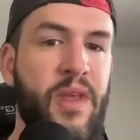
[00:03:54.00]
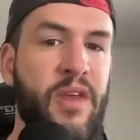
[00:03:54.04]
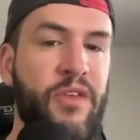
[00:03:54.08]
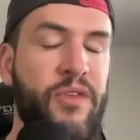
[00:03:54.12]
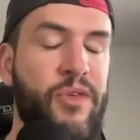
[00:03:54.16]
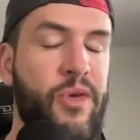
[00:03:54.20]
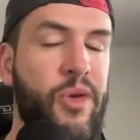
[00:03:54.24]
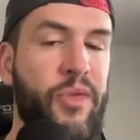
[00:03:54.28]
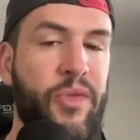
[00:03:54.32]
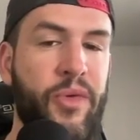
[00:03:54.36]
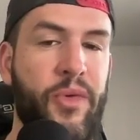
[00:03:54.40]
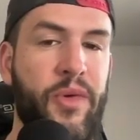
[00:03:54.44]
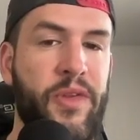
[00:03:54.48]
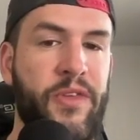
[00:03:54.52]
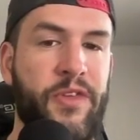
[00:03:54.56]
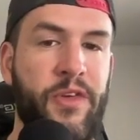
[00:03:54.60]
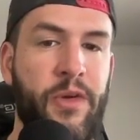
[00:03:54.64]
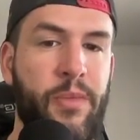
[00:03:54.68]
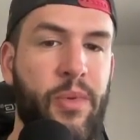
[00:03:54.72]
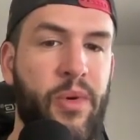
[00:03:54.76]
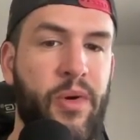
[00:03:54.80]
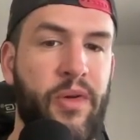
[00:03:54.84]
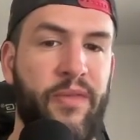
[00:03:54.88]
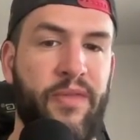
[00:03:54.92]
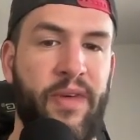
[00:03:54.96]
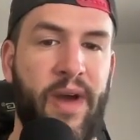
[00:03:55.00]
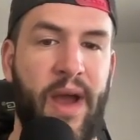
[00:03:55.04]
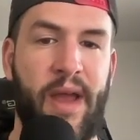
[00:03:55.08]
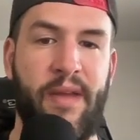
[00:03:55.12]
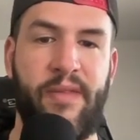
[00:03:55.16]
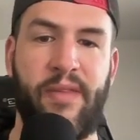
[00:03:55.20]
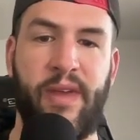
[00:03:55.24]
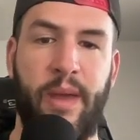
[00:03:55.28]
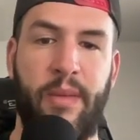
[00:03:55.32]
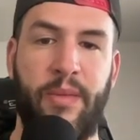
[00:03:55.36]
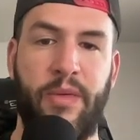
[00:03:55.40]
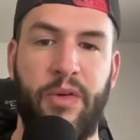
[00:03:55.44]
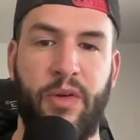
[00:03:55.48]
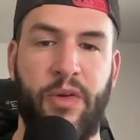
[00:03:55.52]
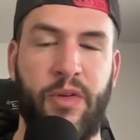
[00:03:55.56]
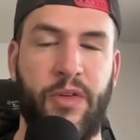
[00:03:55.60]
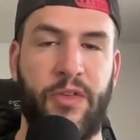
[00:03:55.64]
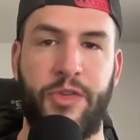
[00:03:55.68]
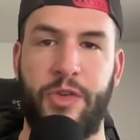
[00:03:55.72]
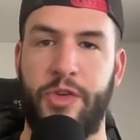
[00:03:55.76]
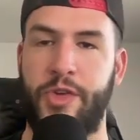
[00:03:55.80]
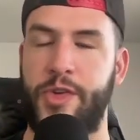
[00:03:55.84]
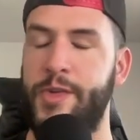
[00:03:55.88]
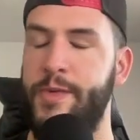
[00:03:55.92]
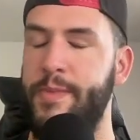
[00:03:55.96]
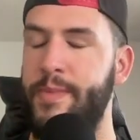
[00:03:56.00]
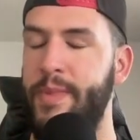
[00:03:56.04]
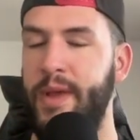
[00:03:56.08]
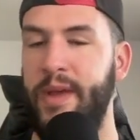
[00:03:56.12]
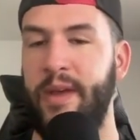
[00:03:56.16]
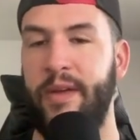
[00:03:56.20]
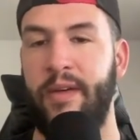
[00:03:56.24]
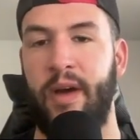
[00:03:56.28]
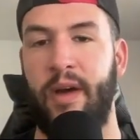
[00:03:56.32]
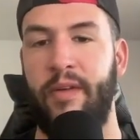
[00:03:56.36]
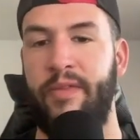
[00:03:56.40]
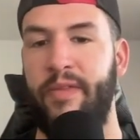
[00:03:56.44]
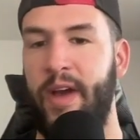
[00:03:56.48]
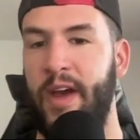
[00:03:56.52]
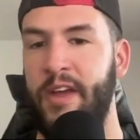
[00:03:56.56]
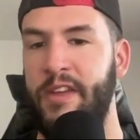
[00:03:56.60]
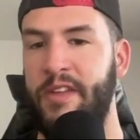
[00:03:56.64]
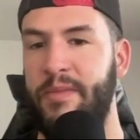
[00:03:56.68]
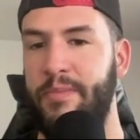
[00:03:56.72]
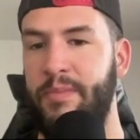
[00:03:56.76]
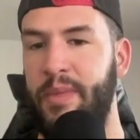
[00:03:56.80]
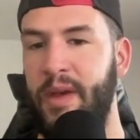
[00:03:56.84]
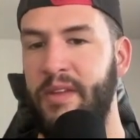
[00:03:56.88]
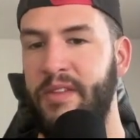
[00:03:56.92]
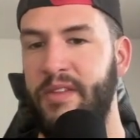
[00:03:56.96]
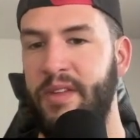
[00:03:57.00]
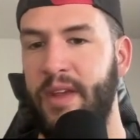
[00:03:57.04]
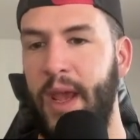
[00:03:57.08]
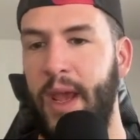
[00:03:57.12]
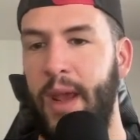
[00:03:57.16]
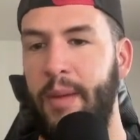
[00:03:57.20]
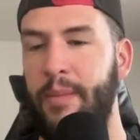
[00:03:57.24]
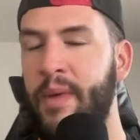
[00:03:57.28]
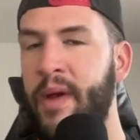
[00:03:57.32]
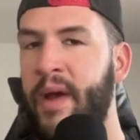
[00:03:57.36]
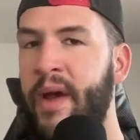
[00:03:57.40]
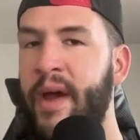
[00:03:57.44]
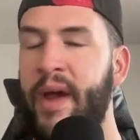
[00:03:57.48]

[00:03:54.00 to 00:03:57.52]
two thirty-two point five game total should be a fast-paced game.